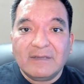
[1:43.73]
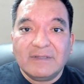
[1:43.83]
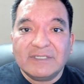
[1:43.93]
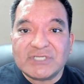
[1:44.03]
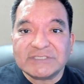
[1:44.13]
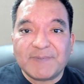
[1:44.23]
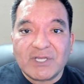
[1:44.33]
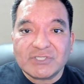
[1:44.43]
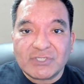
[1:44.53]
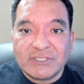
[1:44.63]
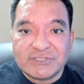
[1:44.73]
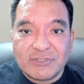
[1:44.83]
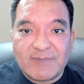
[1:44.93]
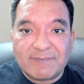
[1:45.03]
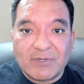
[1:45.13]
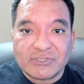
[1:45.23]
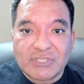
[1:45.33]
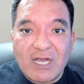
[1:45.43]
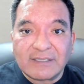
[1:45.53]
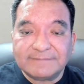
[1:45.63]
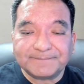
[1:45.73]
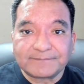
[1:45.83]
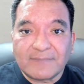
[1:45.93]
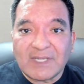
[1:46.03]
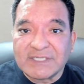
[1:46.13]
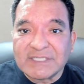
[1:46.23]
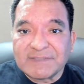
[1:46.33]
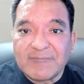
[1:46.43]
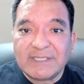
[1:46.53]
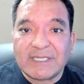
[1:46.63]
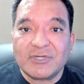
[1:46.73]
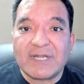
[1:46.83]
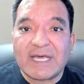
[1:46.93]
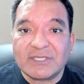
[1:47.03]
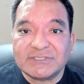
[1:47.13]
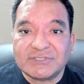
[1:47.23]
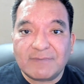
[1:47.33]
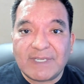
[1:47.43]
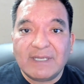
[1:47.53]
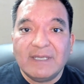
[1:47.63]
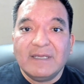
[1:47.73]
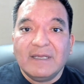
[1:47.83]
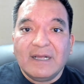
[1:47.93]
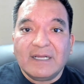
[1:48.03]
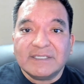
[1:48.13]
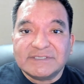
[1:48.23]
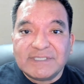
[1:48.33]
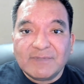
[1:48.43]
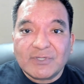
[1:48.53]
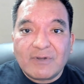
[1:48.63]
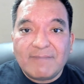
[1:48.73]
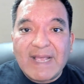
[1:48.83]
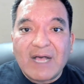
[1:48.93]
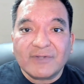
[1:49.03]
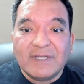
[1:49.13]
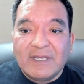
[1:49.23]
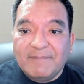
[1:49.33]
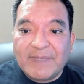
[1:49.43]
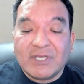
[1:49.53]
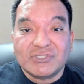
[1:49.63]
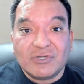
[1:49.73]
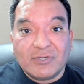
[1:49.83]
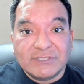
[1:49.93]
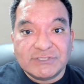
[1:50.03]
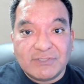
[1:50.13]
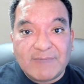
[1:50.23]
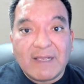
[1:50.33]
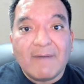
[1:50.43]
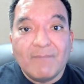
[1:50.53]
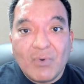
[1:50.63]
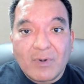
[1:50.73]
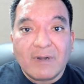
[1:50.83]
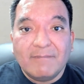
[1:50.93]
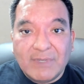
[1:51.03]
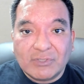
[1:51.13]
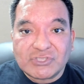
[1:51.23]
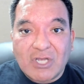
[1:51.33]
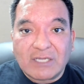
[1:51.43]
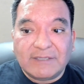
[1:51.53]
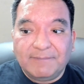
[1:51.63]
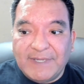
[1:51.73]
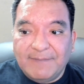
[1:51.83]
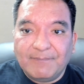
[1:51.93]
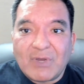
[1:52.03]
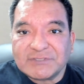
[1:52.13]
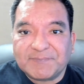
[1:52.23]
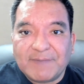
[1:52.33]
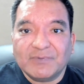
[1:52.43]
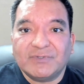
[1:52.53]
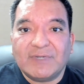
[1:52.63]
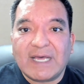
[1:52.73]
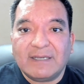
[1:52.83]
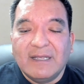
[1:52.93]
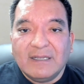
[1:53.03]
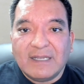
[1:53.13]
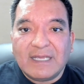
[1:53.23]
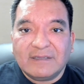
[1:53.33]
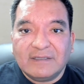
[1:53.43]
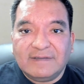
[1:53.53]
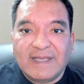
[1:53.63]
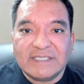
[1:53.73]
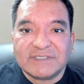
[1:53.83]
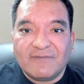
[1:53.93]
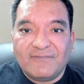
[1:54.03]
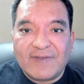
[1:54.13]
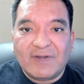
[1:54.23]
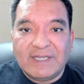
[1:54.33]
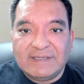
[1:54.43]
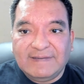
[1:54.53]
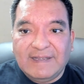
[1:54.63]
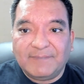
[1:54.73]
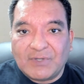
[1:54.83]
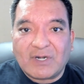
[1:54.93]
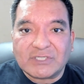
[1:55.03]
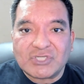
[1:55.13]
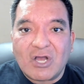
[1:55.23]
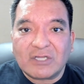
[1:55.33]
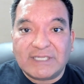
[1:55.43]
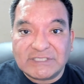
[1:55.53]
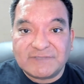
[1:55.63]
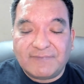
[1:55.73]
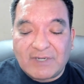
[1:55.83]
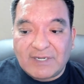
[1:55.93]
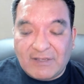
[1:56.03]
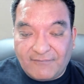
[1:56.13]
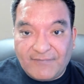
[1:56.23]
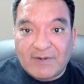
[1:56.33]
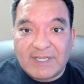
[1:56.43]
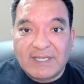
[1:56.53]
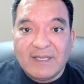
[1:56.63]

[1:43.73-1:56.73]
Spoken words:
just because you're consuming milk chocolate doesn't mean that you're not consuming a similar amount because you're consuming more milk chocolate. Most people do not like the taste of very deep dark chocolate. It's a very